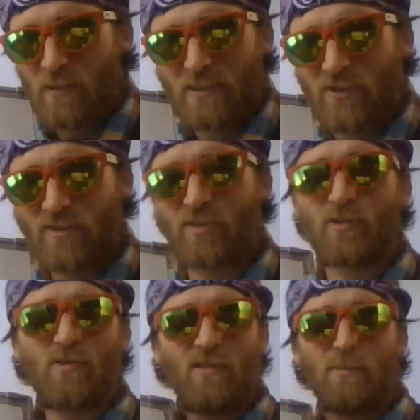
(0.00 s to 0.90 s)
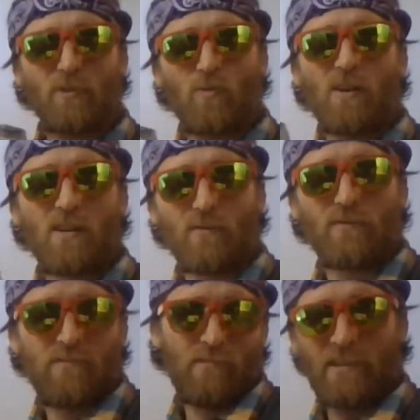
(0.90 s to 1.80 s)
I just circle up 12
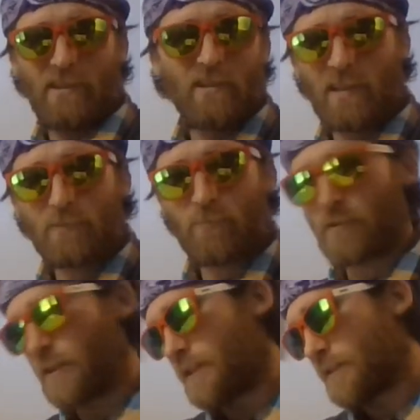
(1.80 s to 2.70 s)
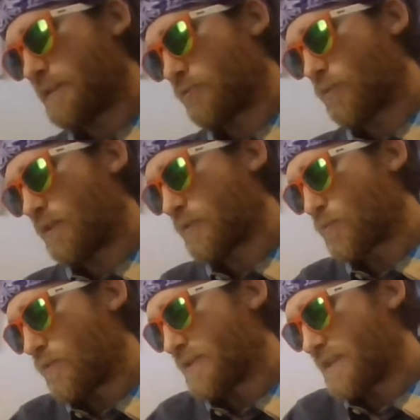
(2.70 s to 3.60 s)
right here? That's pretty easy. 12 is
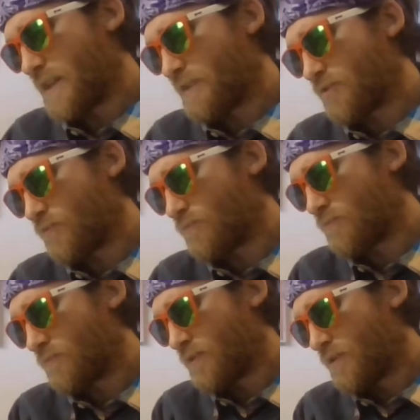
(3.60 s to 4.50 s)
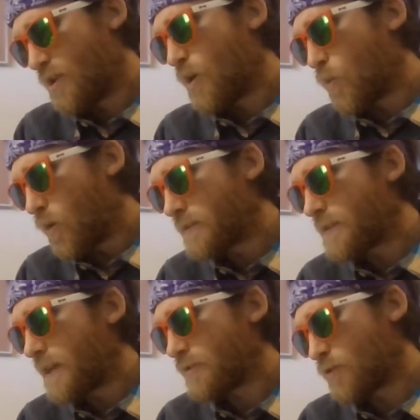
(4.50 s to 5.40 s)
110 and 2,
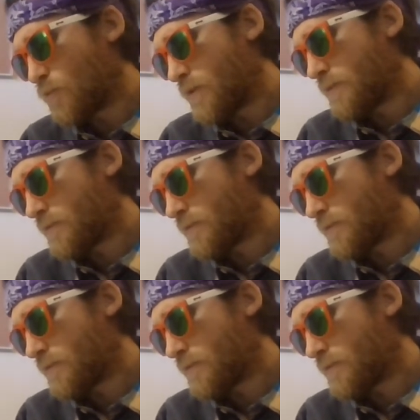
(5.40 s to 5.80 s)
110 and 2 ones.